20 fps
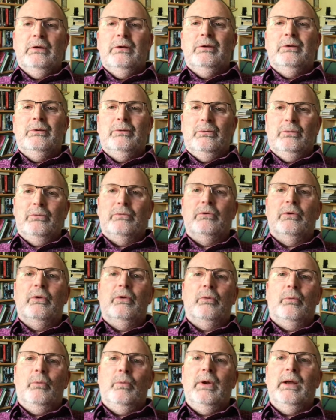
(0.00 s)
you lose a lot
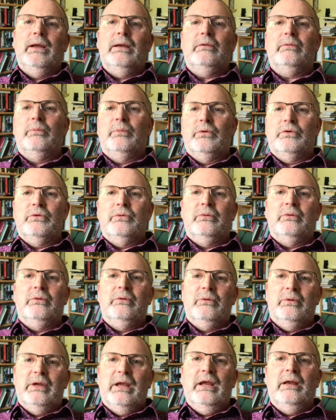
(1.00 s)
of weight, but you
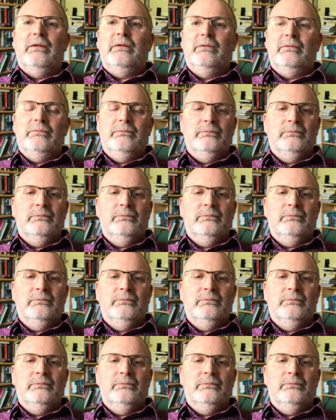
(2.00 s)
you gain